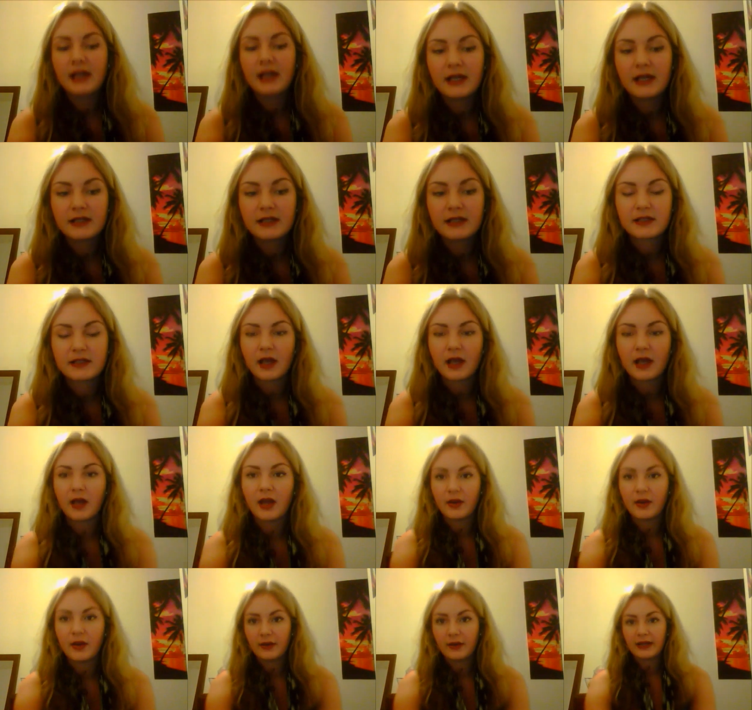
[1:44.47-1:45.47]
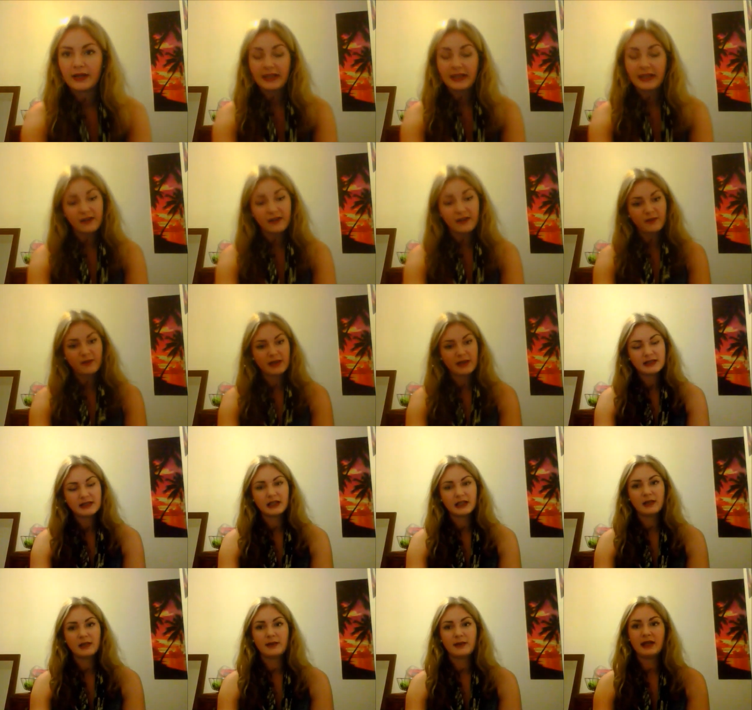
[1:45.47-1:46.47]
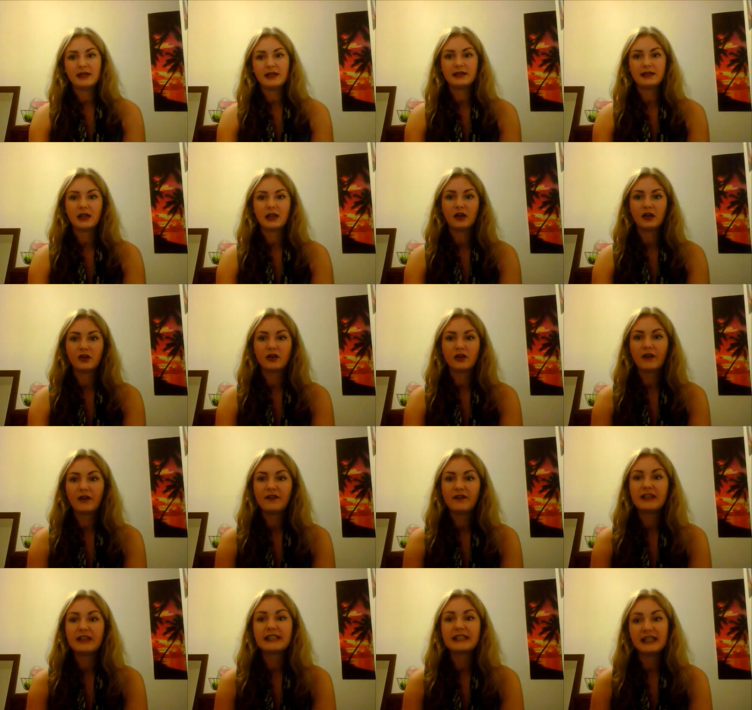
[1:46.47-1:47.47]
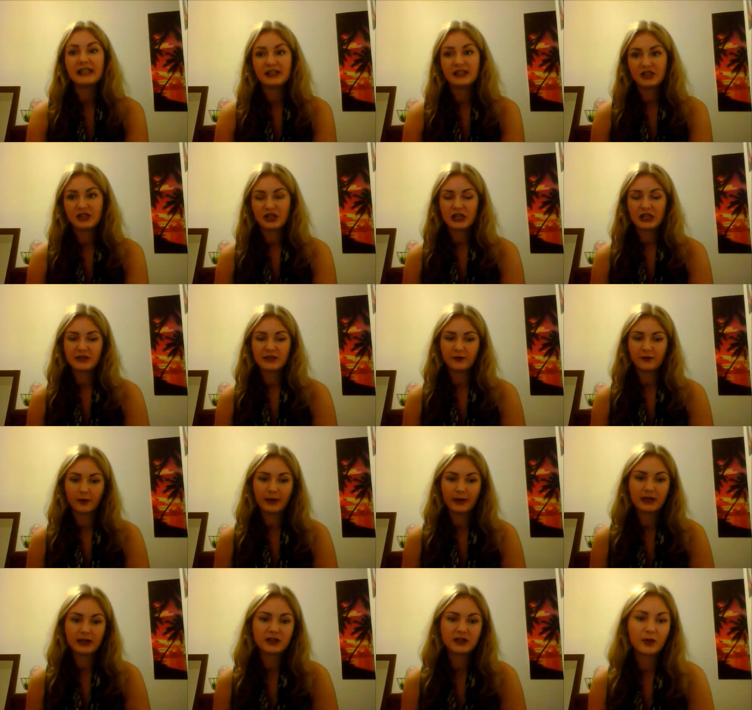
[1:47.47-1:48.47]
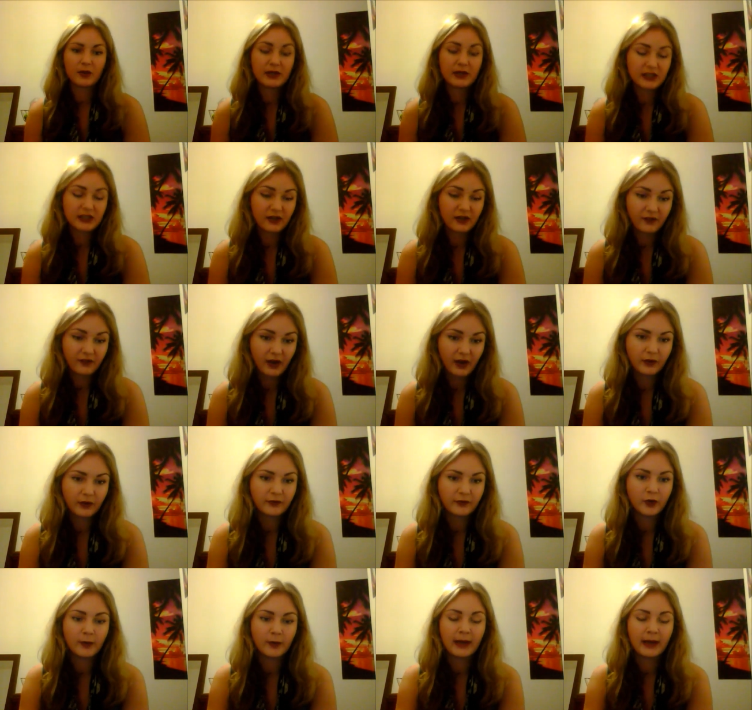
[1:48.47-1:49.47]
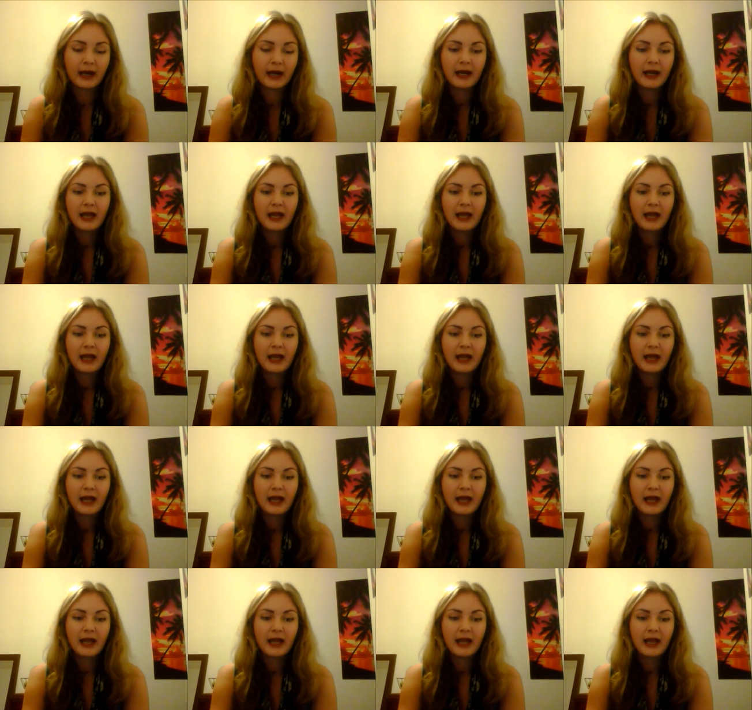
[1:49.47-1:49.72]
So GIF basically means graphics interchange format, so it's a file format,